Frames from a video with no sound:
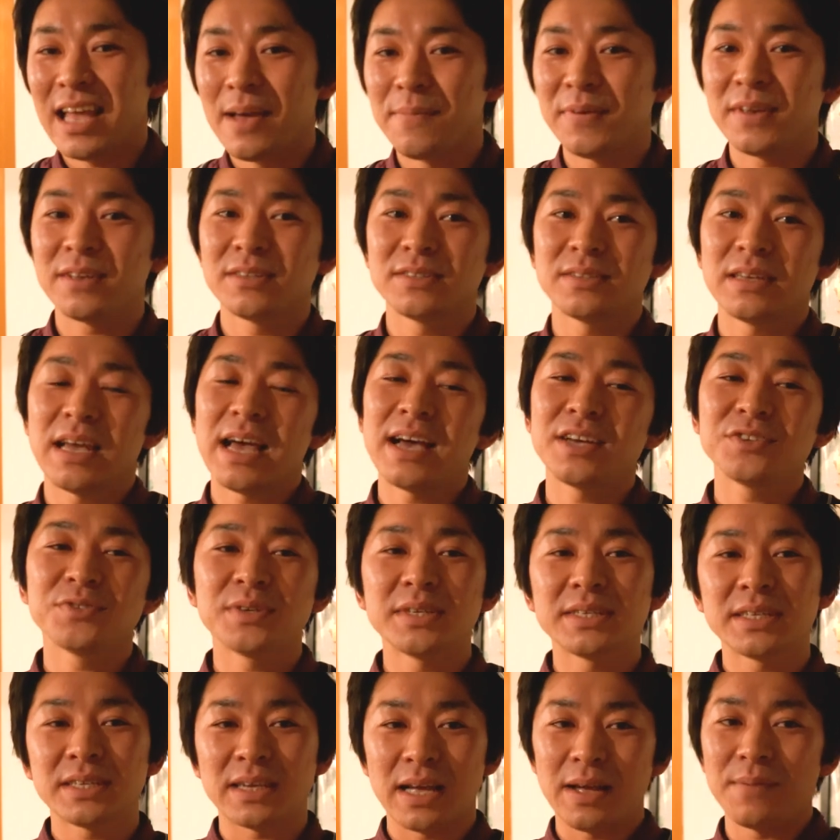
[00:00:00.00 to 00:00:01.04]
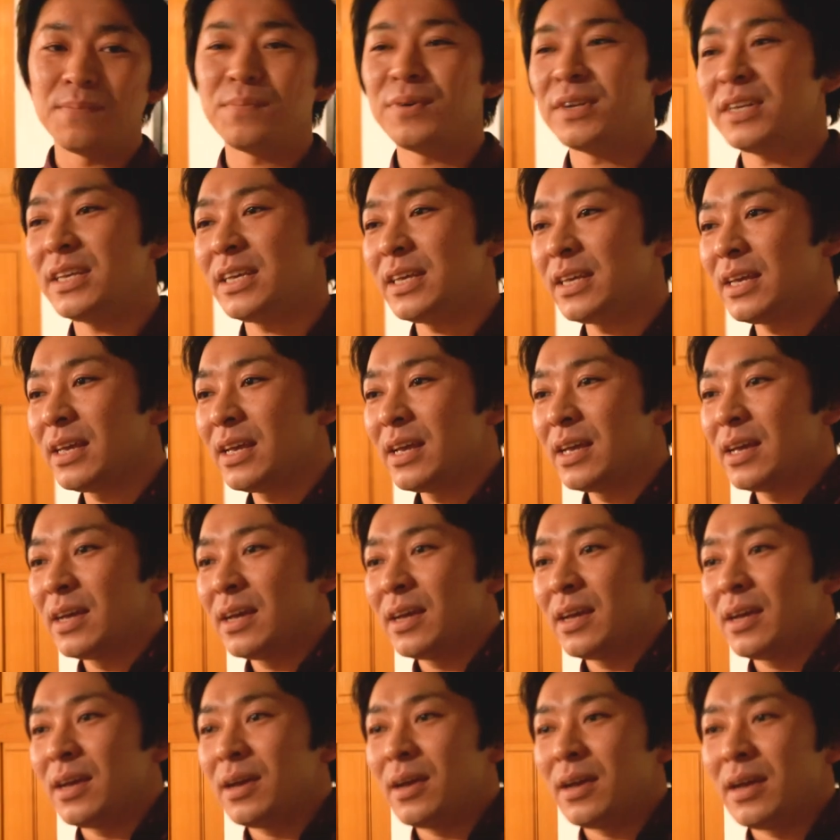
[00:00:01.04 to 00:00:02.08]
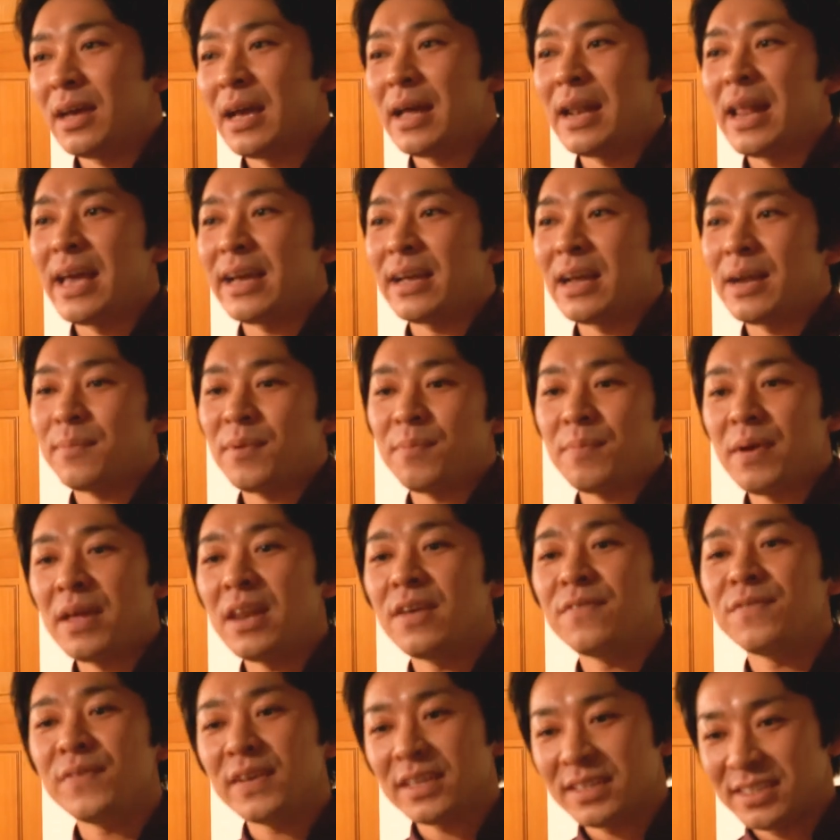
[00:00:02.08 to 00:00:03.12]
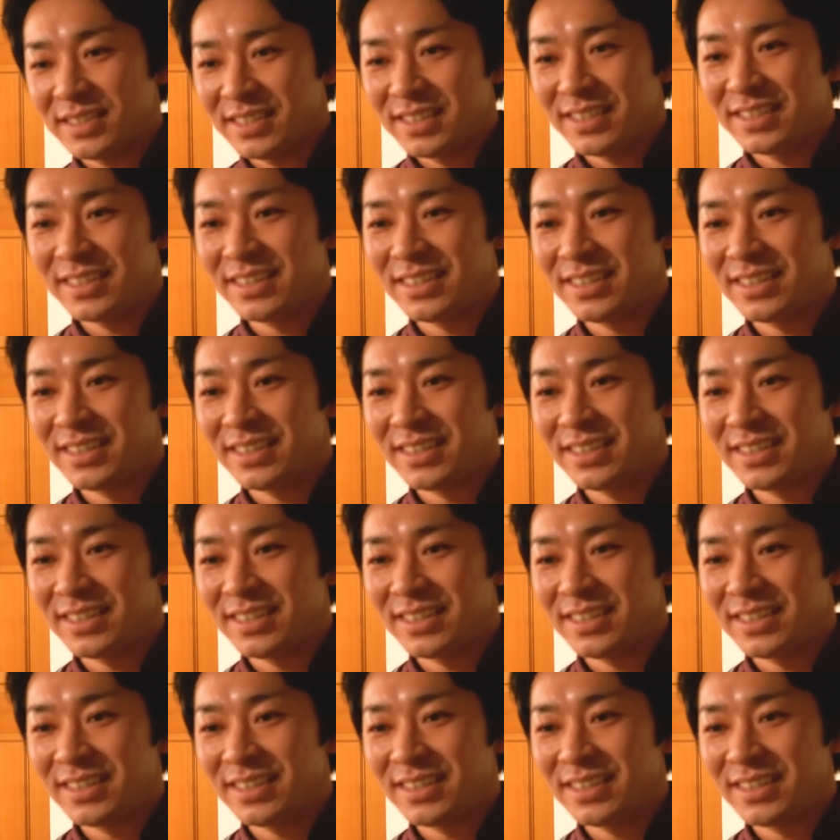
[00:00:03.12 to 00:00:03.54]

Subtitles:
Yeah, because yeah. actually the company, I like have a benefit.